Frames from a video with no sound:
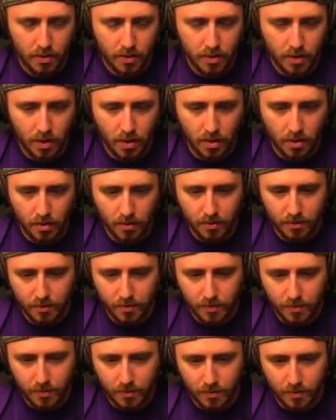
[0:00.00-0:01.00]
Oh.
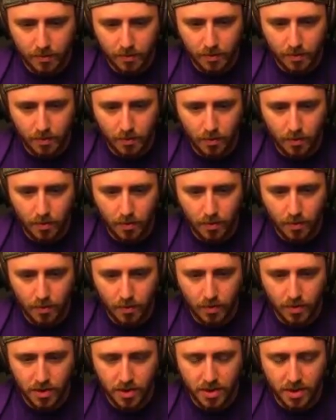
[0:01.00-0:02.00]

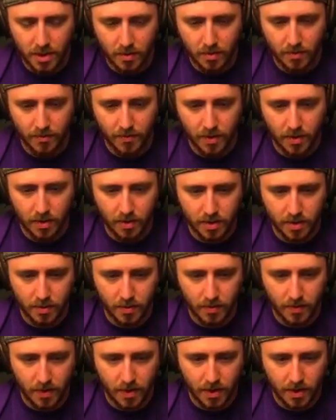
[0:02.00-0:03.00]
We'll just stick with Vern because
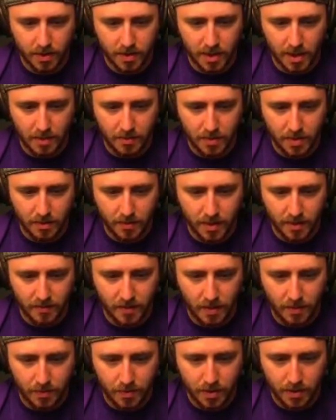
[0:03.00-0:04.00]
we've already established the base of
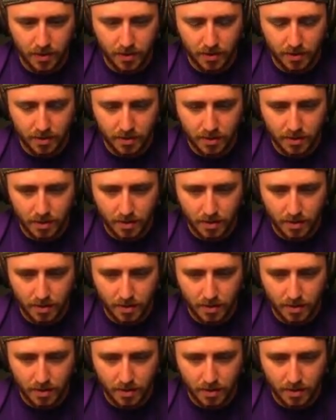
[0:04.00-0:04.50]
operations.